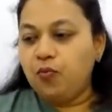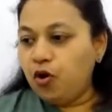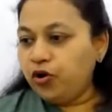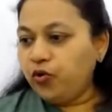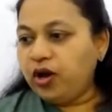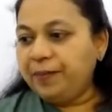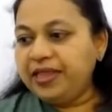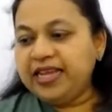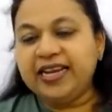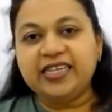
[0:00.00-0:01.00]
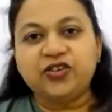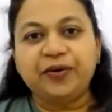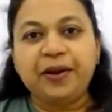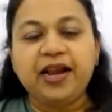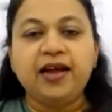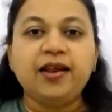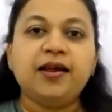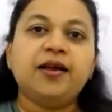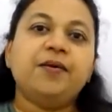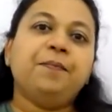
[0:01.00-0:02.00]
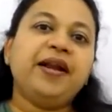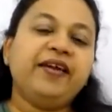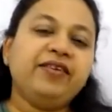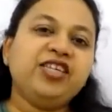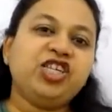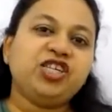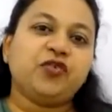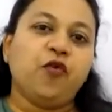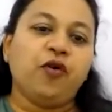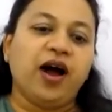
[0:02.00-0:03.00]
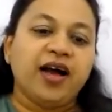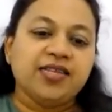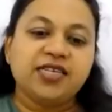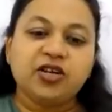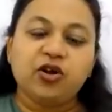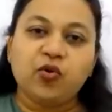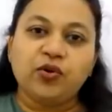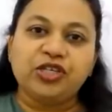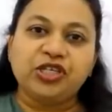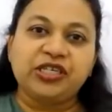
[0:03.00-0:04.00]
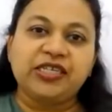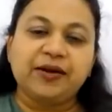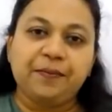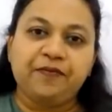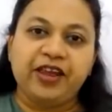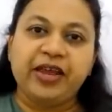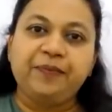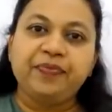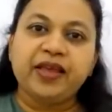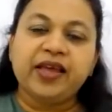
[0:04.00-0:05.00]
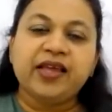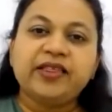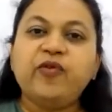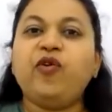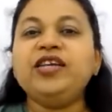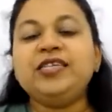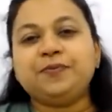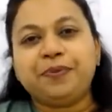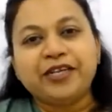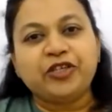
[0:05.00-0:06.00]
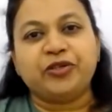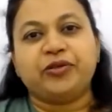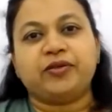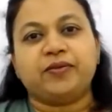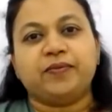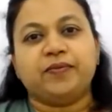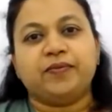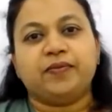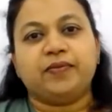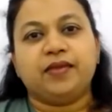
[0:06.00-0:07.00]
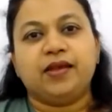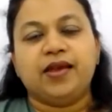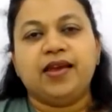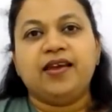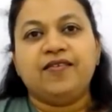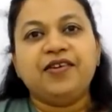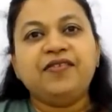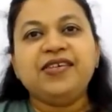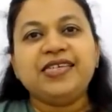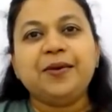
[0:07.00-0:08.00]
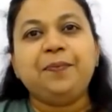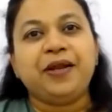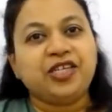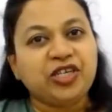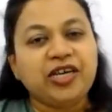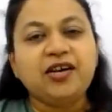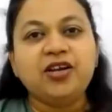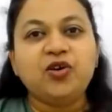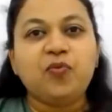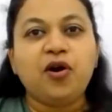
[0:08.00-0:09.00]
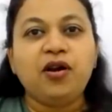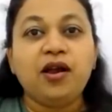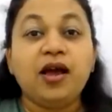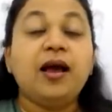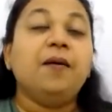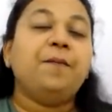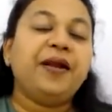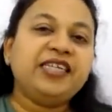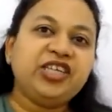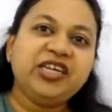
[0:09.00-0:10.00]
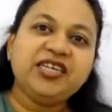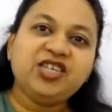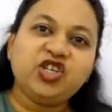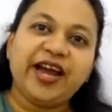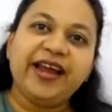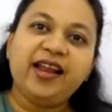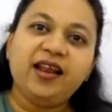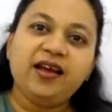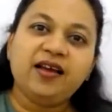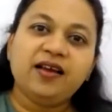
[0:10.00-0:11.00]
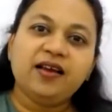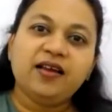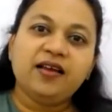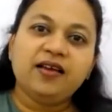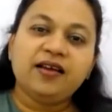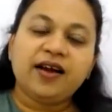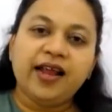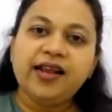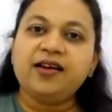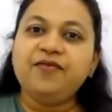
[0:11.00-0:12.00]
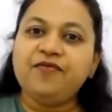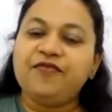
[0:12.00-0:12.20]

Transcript: More to come in the next webinar. But I will just answer your question in a way that what is pressure? When we say pressuring a newborn, pressuring a child, I'll